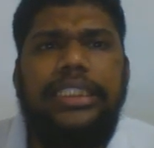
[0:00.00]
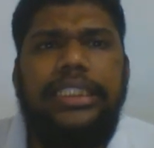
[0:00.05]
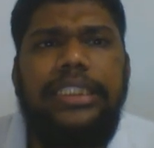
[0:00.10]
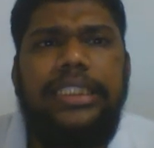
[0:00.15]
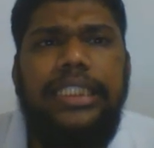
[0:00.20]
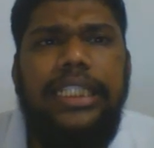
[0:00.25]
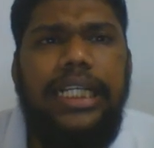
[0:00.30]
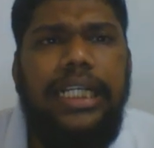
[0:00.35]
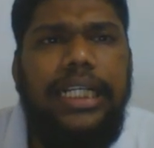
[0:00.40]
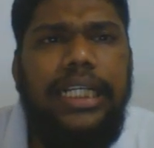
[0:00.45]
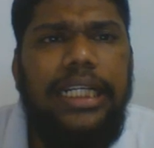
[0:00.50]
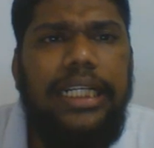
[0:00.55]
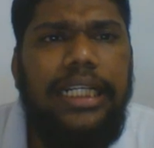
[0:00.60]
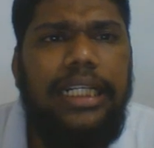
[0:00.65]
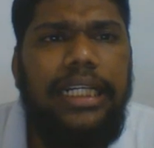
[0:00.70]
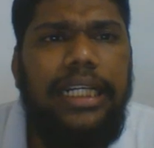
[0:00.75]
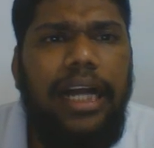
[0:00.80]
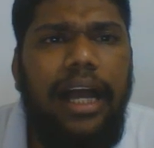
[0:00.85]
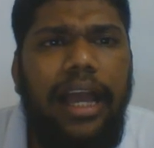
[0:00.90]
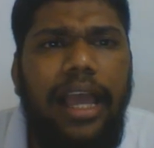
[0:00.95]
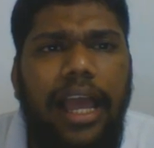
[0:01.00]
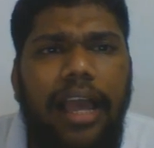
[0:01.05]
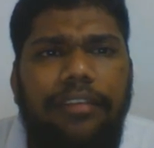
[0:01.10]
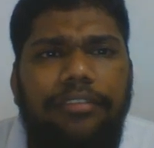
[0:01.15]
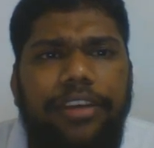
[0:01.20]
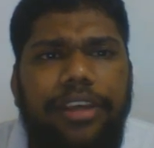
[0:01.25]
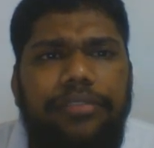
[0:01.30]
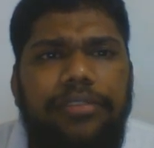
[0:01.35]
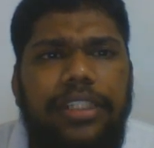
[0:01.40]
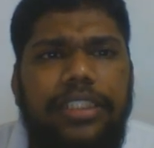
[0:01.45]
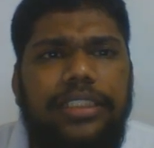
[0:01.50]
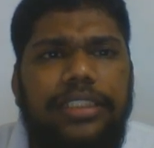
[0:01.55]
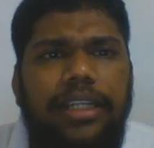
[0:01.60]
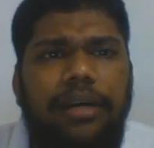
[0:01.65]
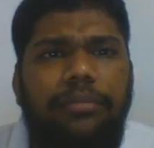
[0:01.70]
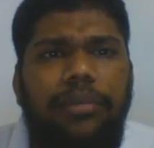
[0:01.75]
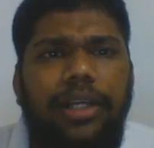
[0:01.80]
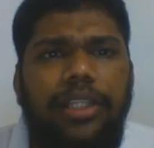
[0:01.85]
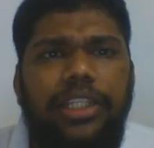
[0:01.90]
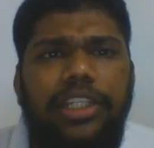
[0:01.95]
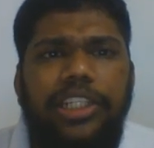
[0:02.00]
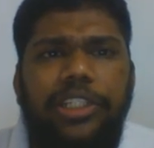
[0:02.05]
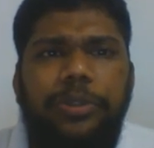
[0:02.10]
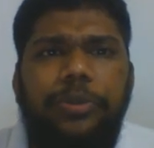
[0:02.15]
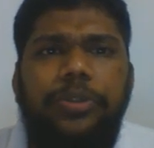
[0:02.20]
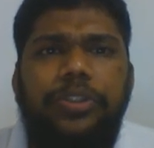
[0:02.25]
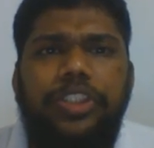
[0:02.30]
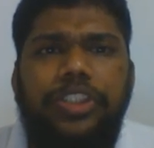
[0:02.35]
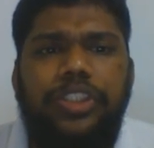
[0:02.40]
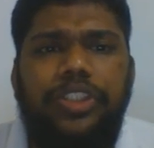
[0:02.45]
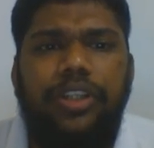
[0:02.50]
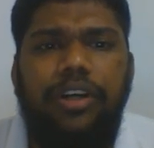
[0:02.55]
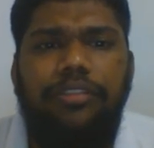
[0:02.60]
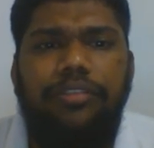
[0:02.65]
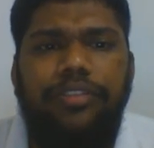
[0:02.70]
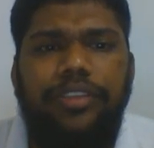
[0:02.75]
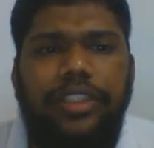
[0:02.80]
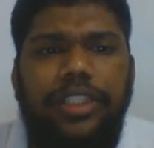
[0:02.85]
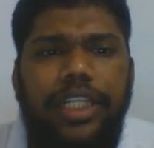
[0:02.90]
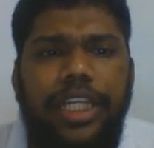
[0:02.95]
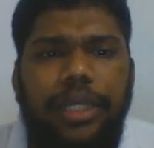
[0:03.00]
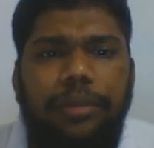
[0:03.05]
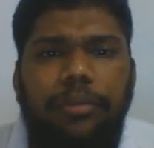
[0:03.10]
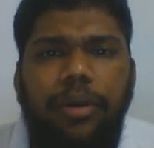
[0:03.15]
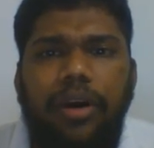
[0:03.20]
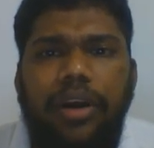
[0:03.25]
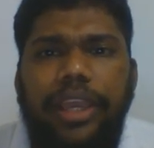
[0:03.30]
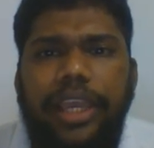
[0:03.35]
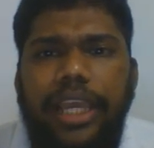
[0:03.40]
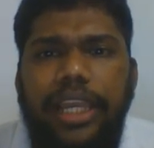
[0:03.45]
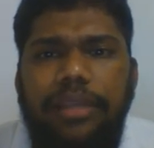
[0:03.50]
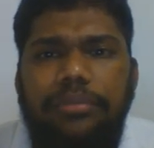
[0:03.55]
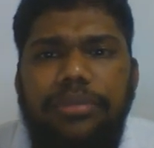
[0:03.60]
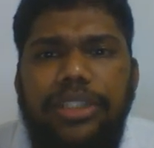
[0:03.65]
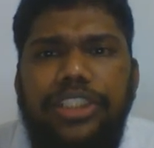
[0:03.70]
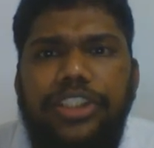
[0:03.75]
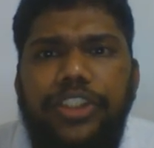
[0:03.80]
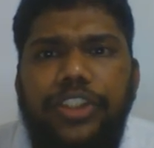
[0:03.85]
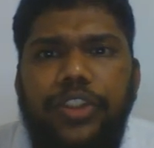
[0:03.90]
I have given some other uses of D block elements.